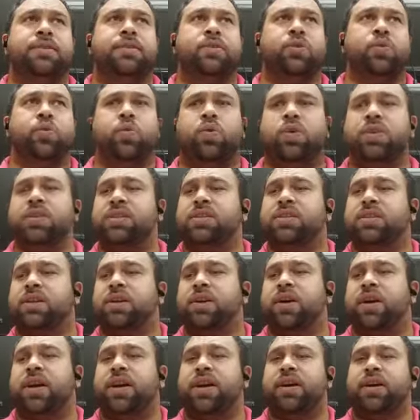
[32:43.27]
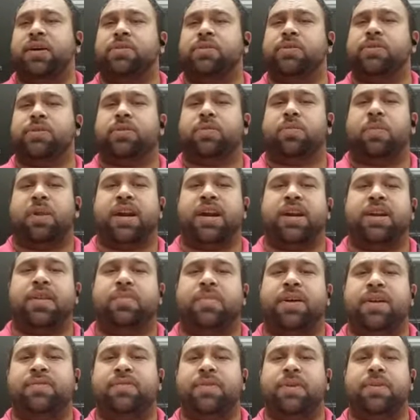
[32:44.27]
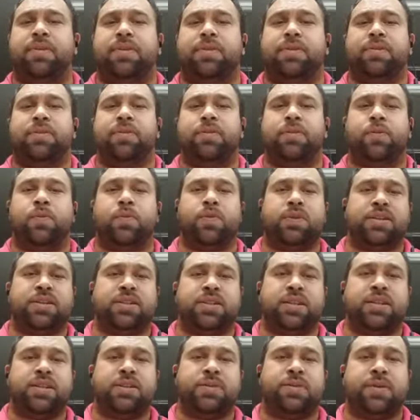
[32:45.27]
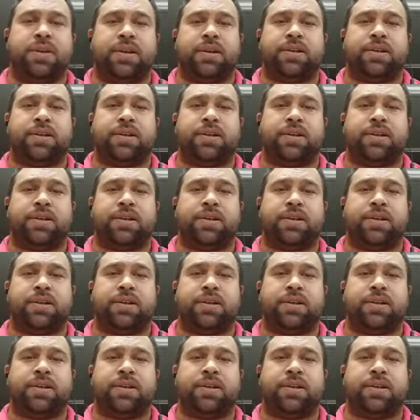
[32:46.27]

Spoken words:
What is the guy who's playing above you? What is he doing?